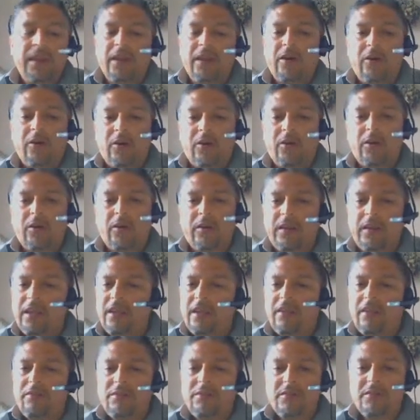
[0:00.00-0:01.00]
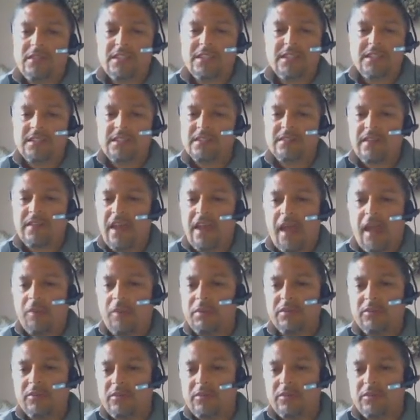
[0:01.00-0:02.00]
or if you just
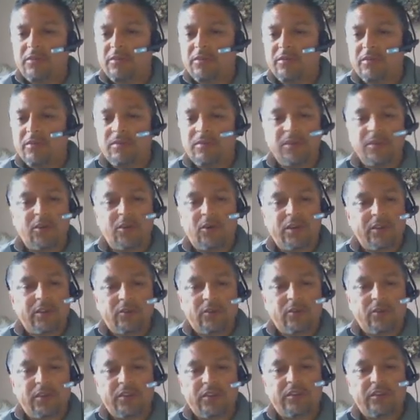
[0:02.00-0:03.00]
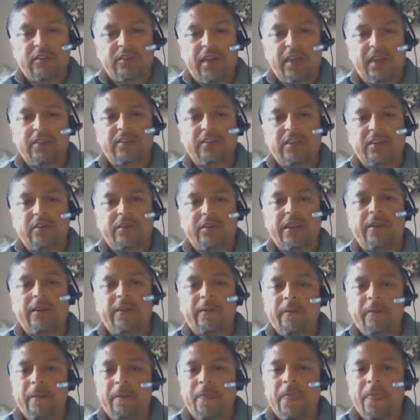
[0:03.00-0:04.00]
happen to go into a science career.
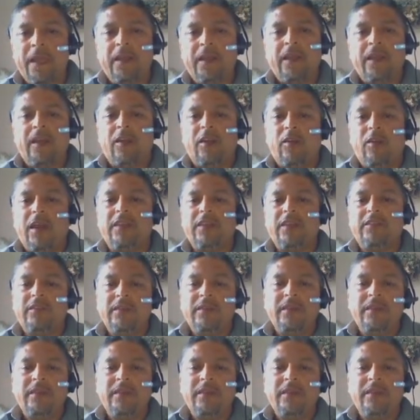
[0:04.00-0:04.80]
All right,